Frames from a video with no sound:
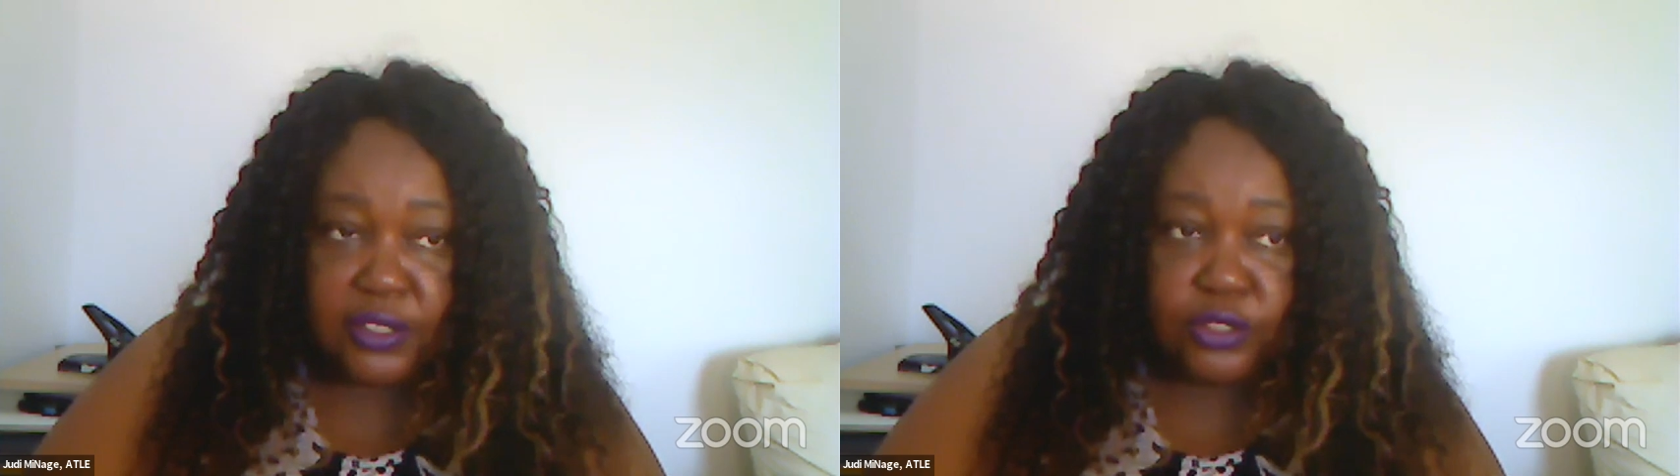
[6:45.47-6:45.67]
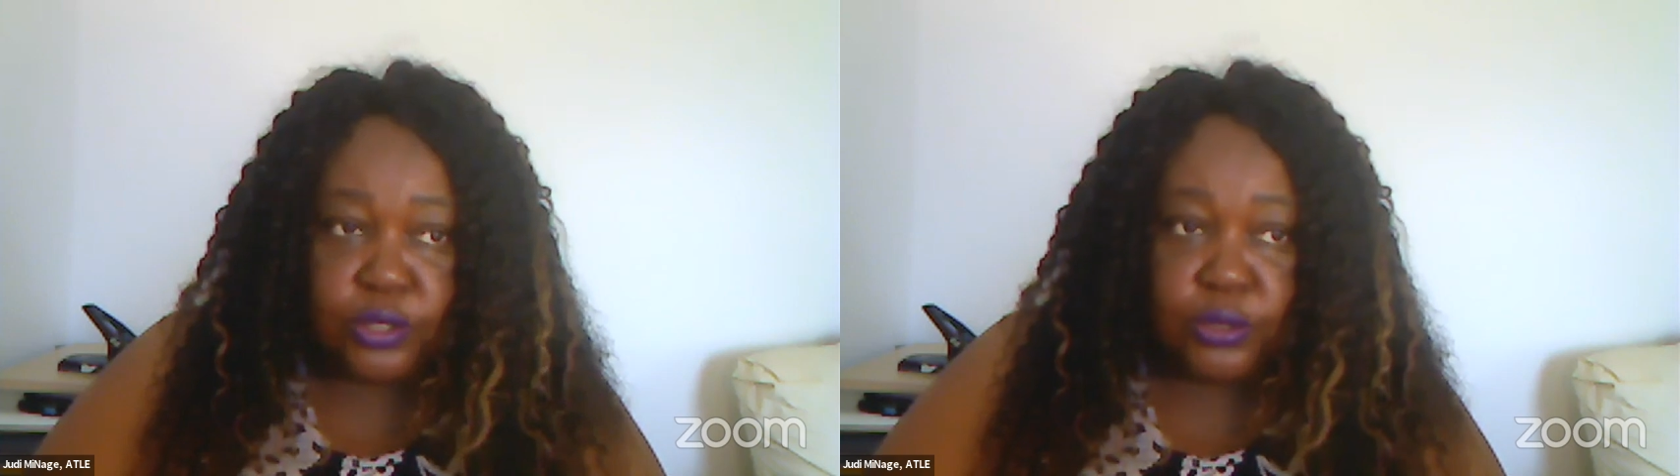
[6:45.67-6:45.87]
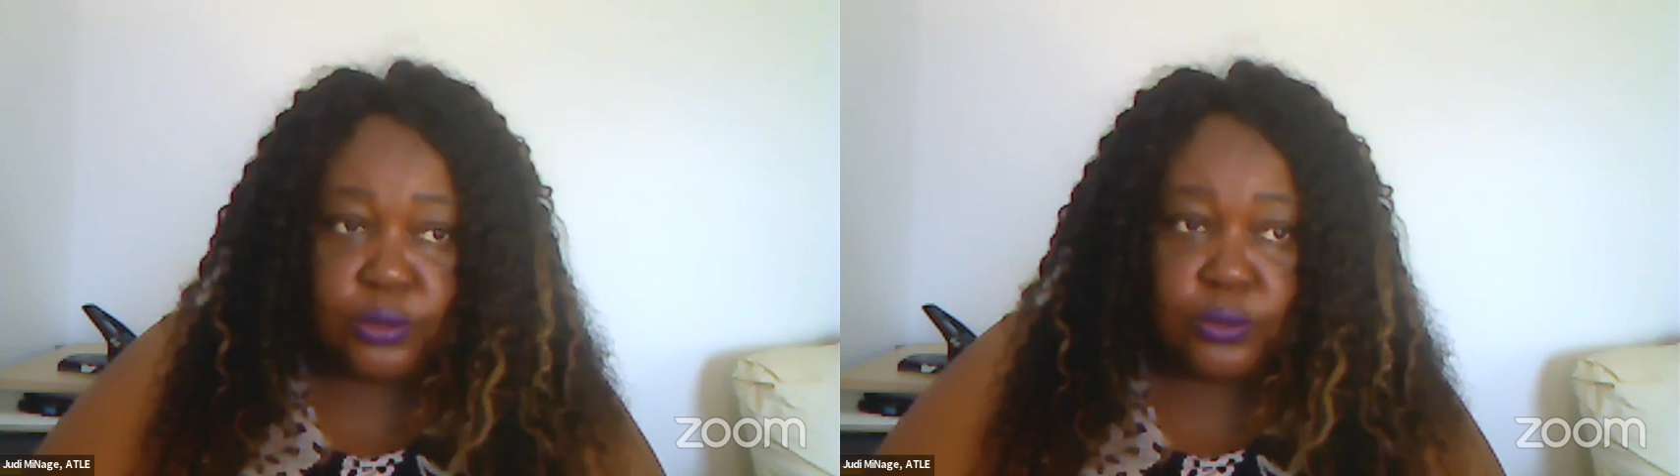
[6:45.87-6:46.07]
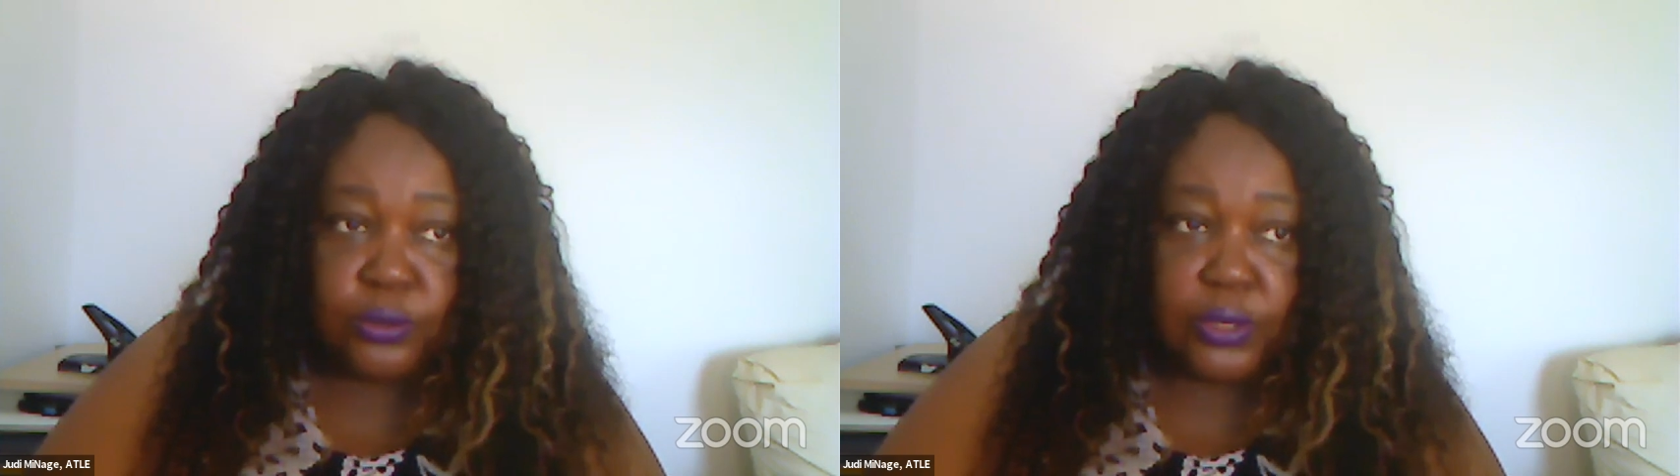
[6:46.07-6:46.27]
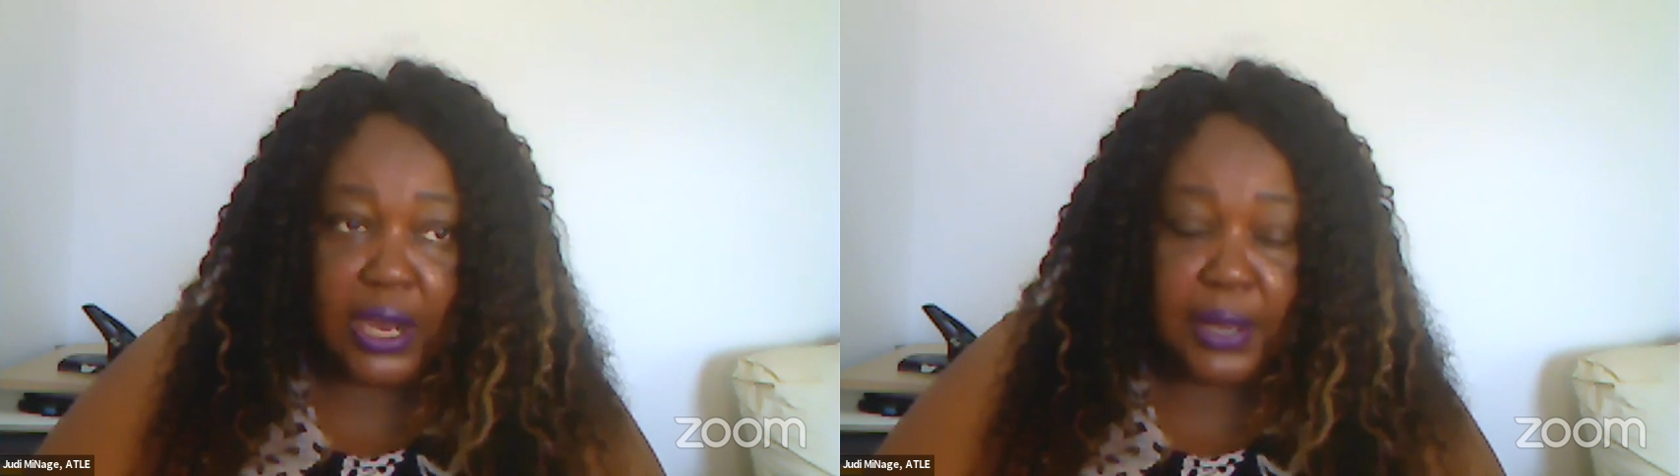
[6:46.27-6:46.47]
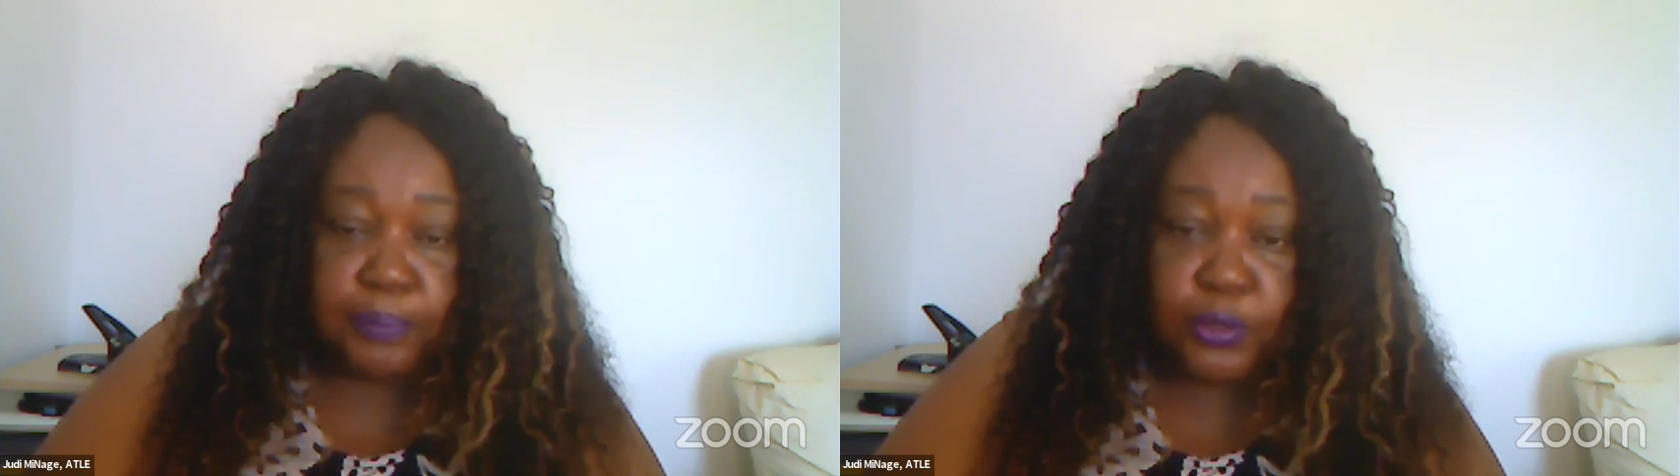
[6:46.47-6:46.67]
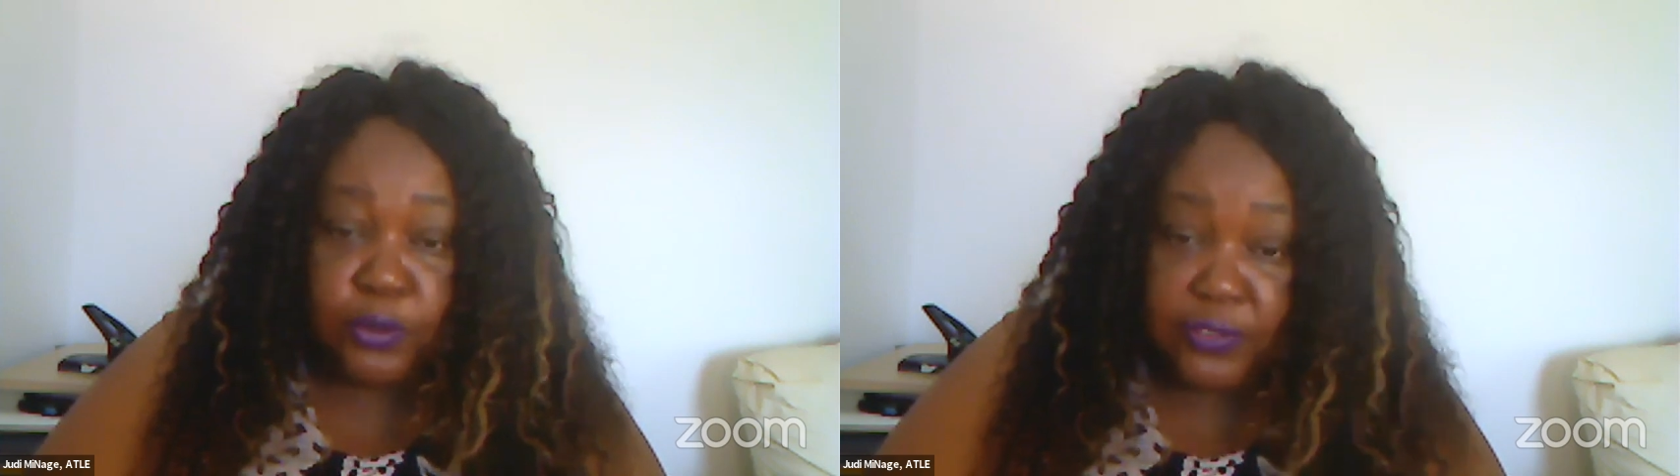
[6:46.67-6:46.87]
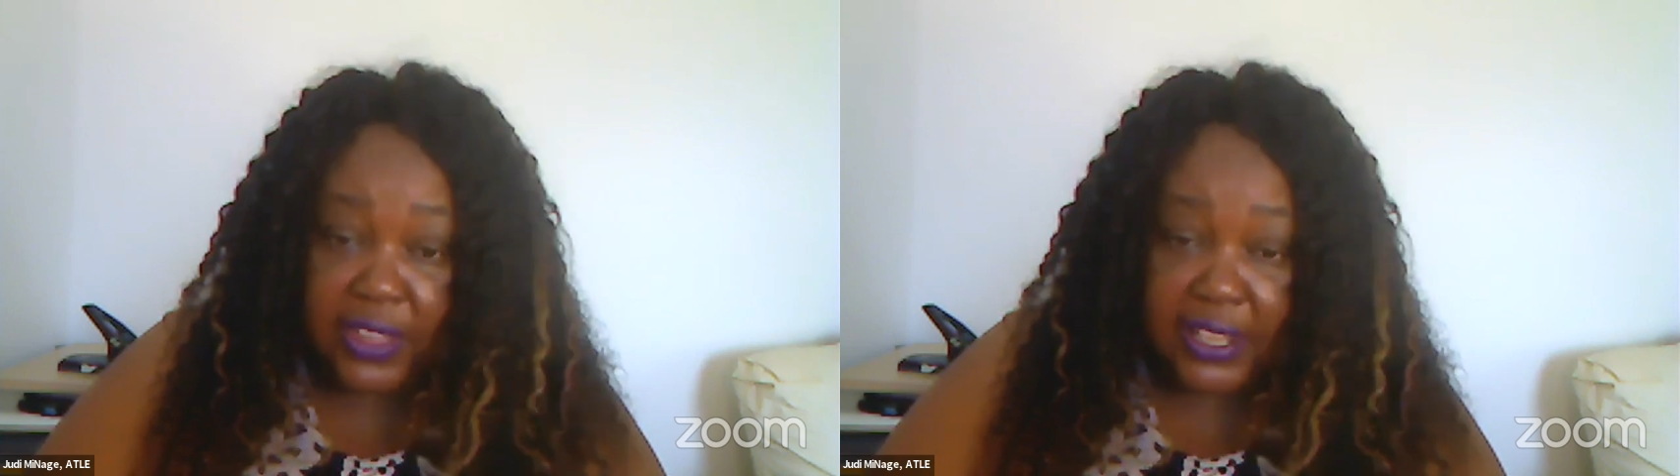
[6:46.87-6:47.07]
to
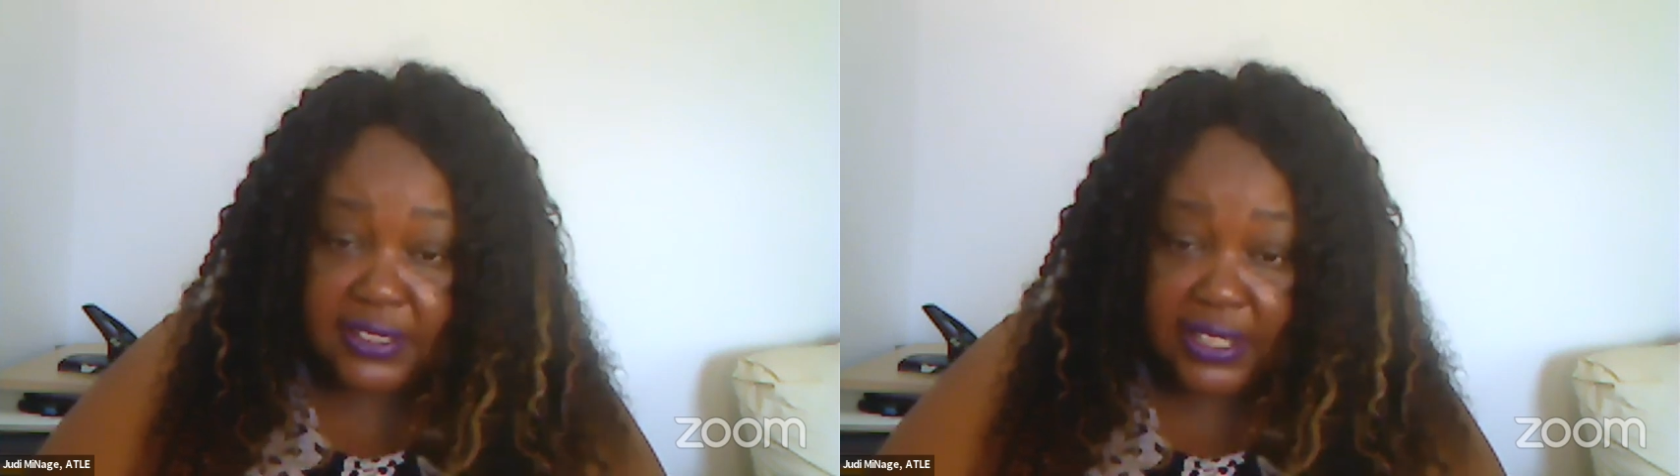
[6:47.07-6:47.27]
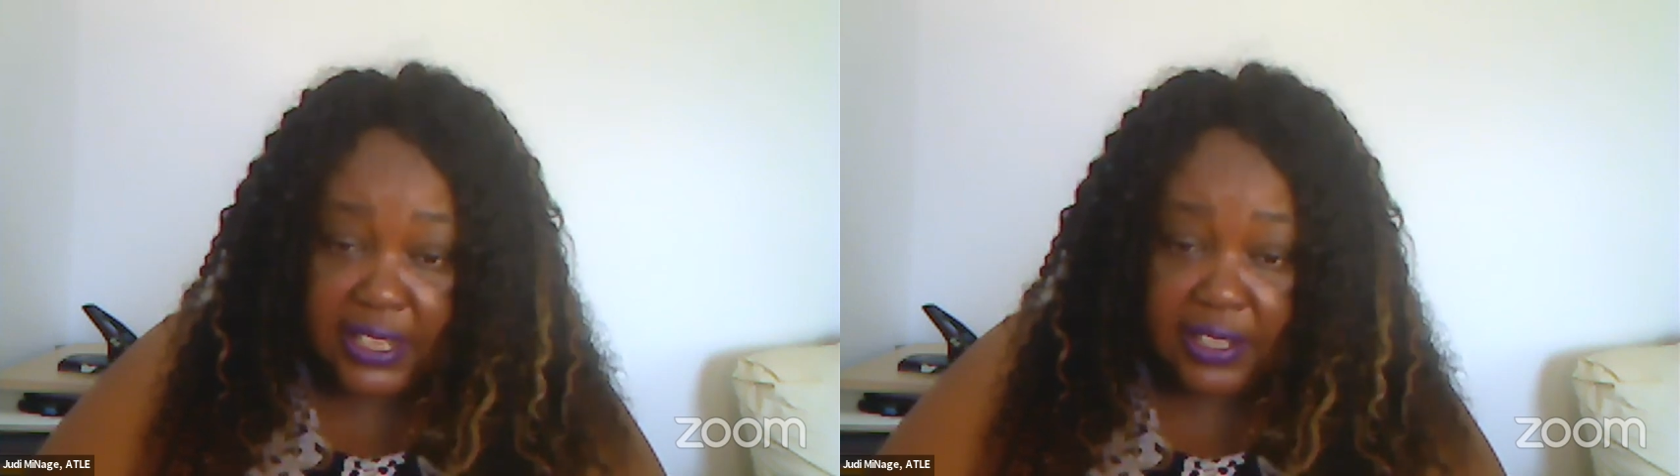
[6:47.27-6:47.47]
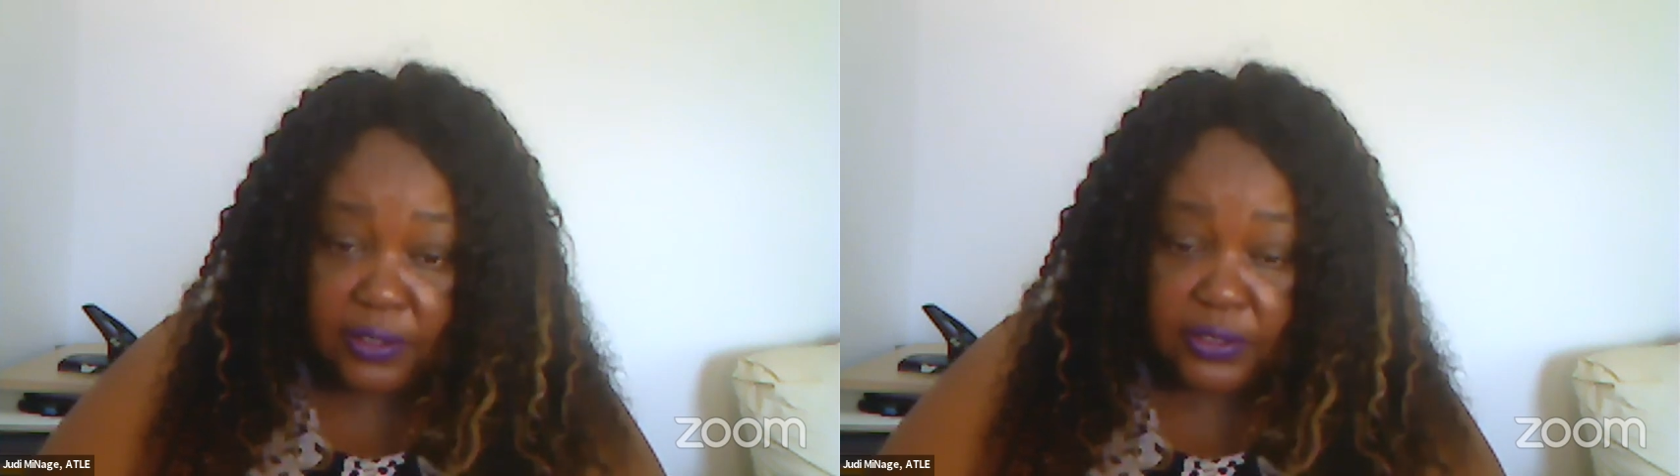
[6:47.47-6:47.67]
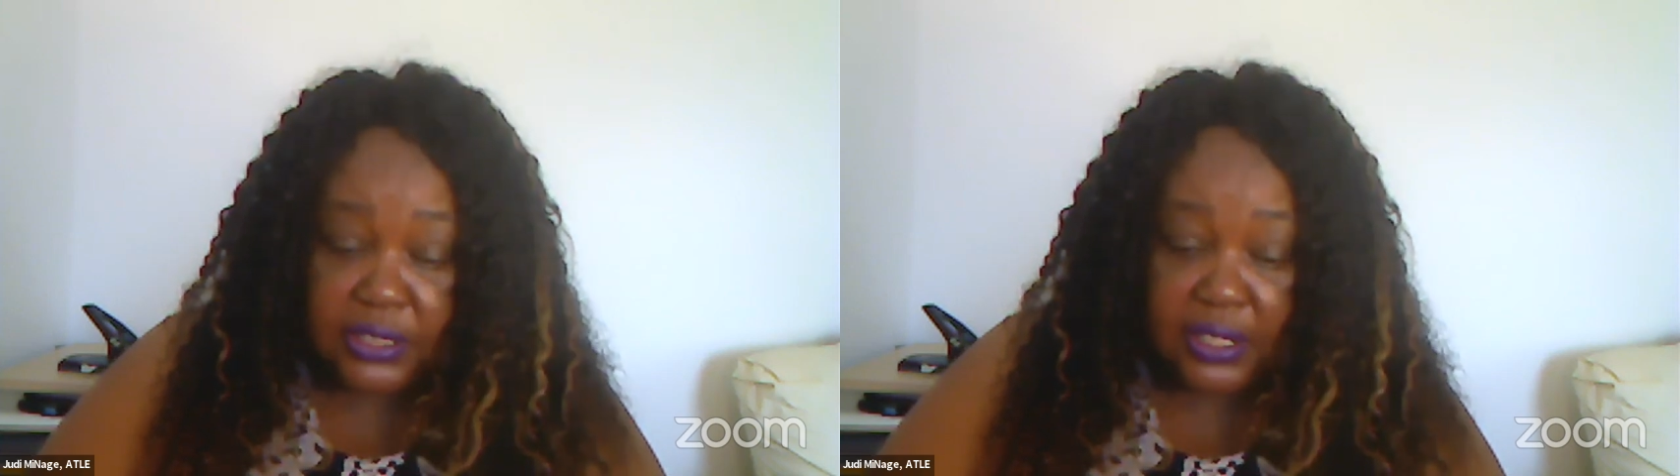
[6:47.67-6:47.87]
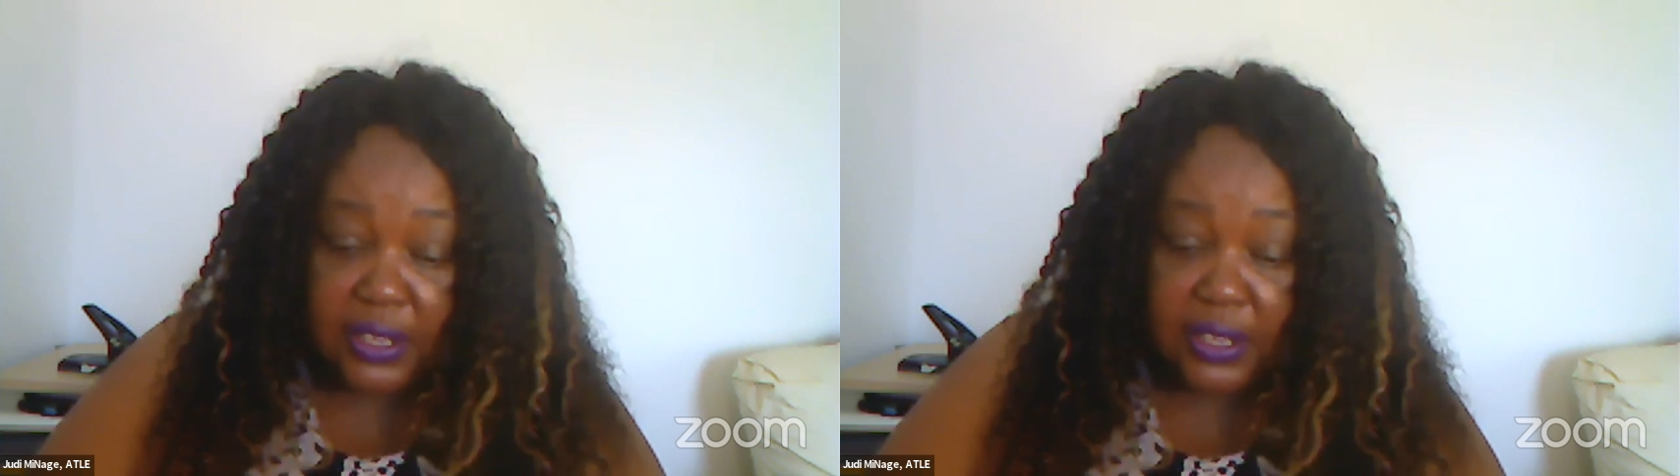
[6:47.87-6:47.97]
improve their skills,